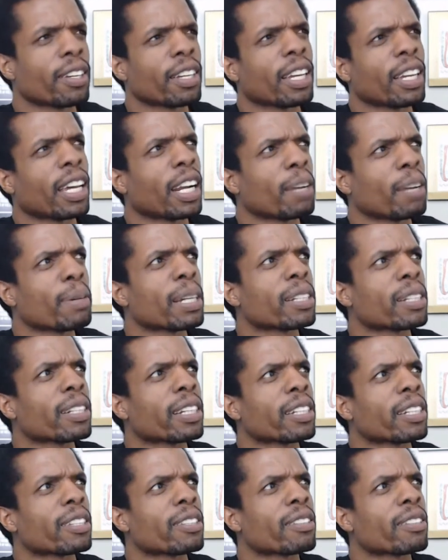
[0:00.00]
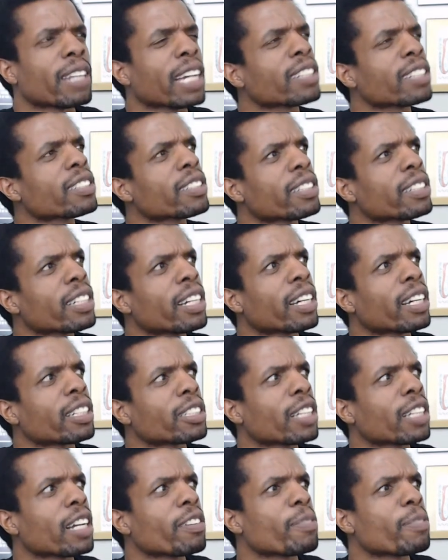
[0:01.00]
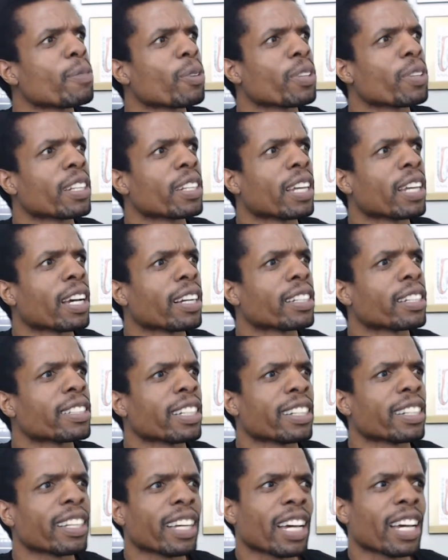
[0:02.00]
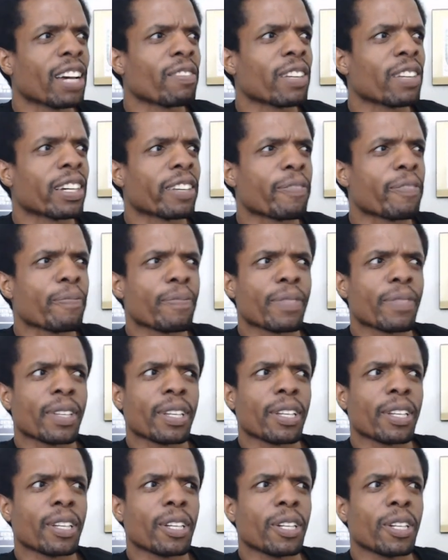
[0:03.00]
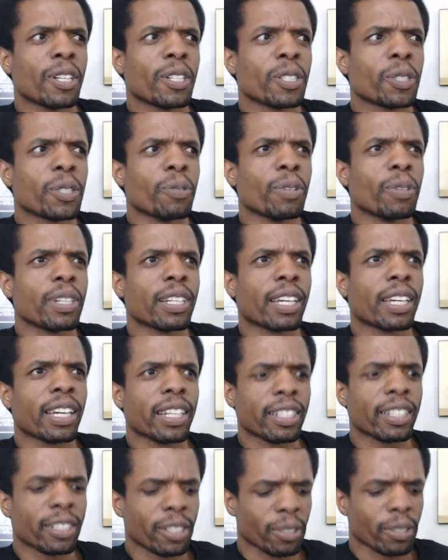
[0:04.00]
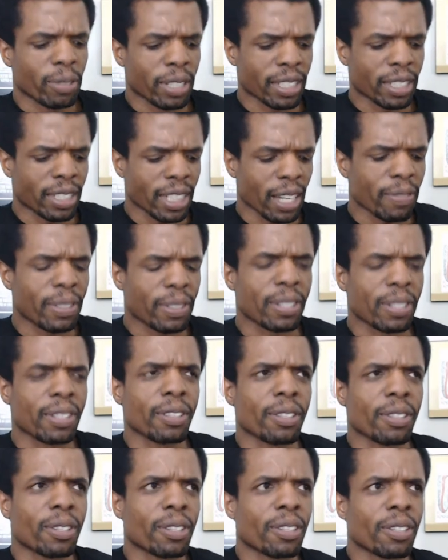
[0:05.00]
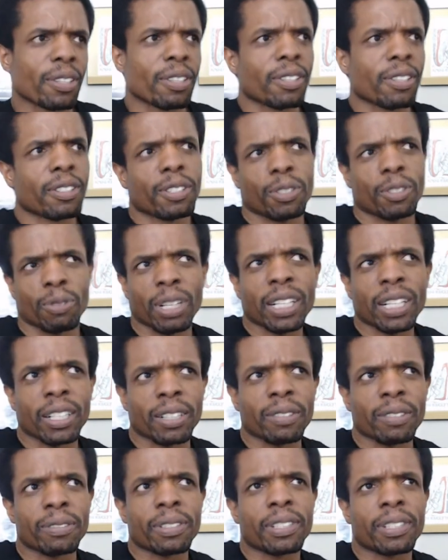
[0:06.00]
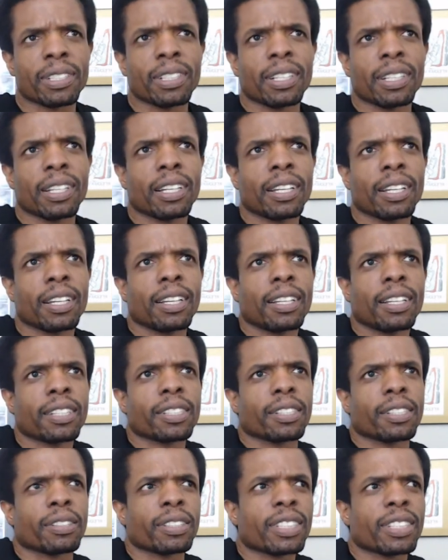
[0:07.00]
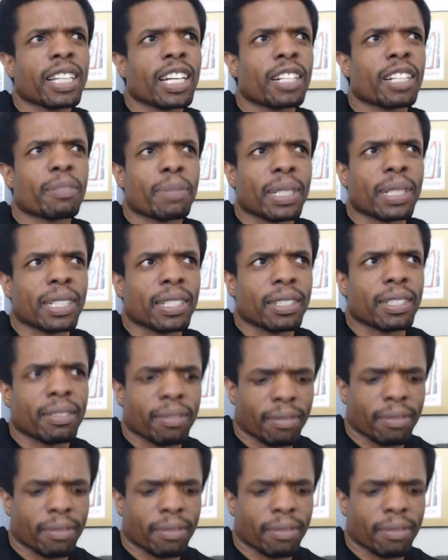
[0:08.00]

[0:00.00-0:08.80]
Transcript: and I'm at like actually yeah, it's got to be more than that because I think I have like 28, 27, 12s, so it's got to be